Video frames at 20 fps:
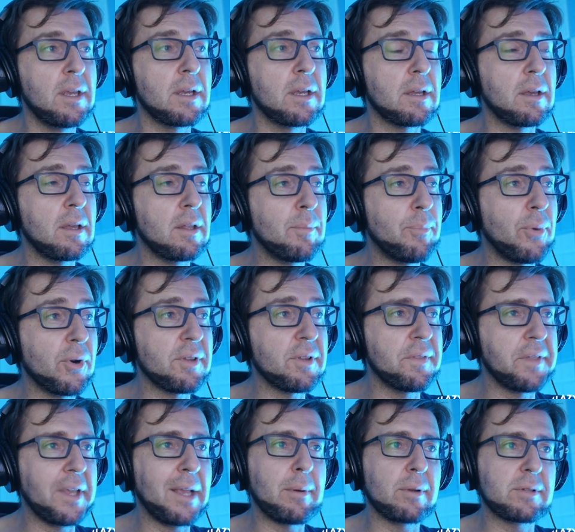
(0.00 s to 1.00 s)
Uh, important
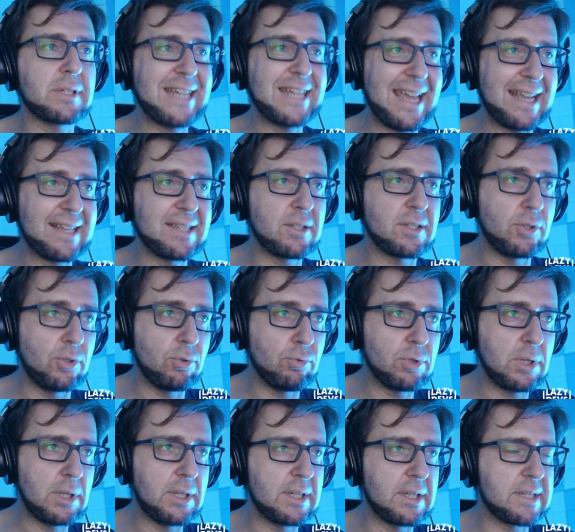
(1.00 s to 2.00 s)
thing about text
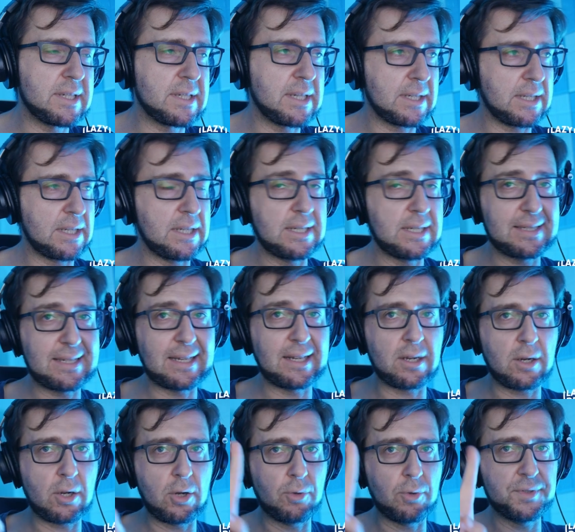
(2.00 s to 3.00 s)
usually is that it is
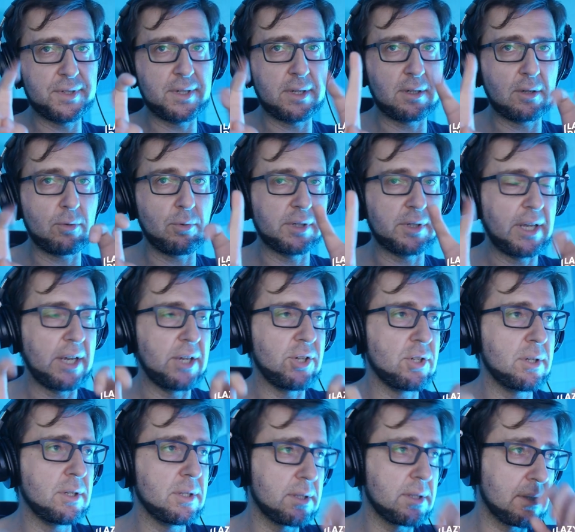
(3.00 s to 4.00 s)
enclosed in
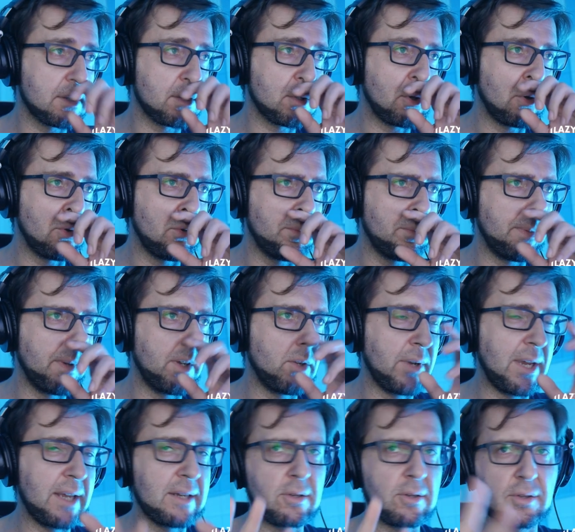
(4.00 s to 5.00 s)
quotations, so Pico
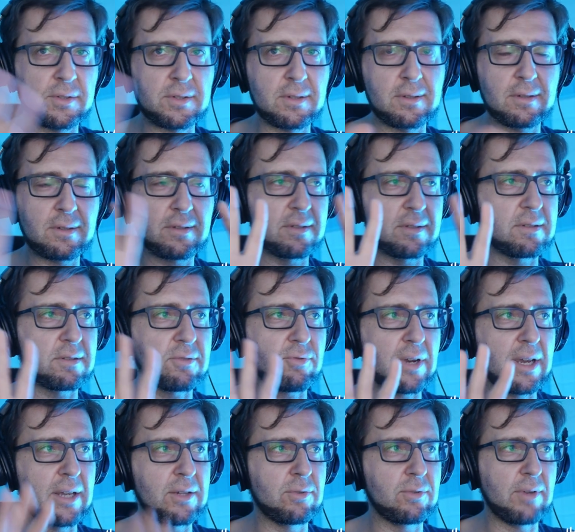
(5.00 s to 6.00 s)
8 doesn't
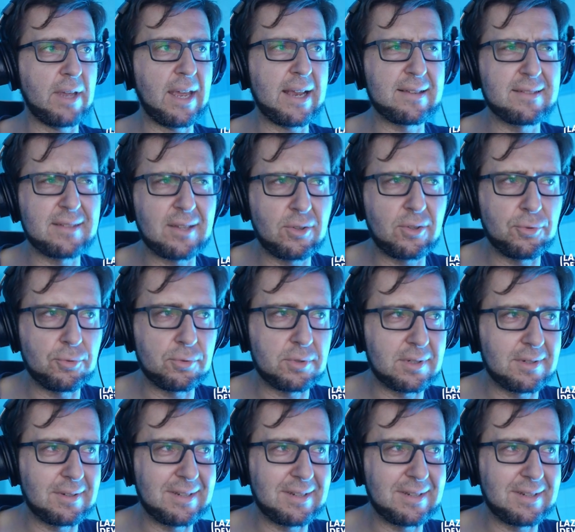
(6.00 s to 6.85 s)
try to execute,